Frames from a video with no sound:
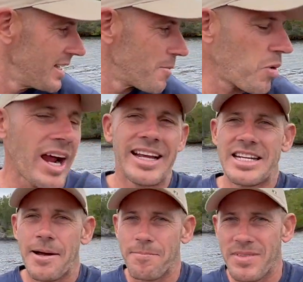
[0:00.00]
probably end
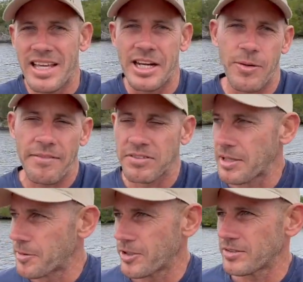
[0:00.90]
up hitting rev
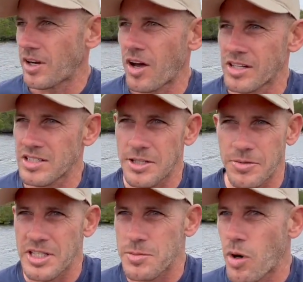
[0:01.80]
limiter, honestly, with
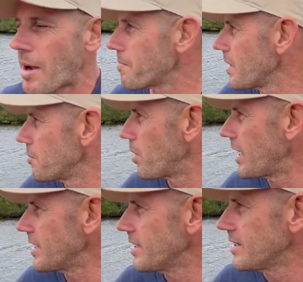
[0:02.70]
this prop. But
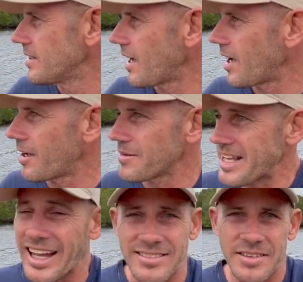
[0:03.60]

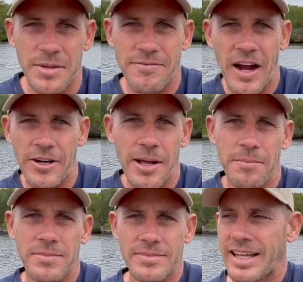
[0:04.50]
yeah, I'm gonna fire it up
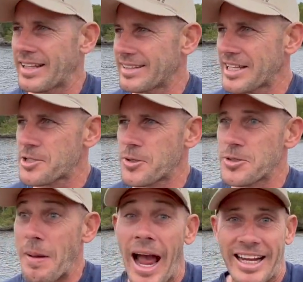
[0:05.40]
and let's cruise
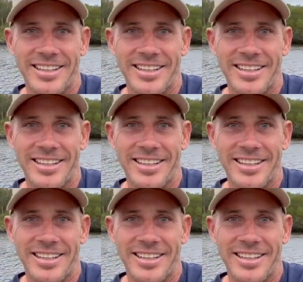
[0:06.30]
back.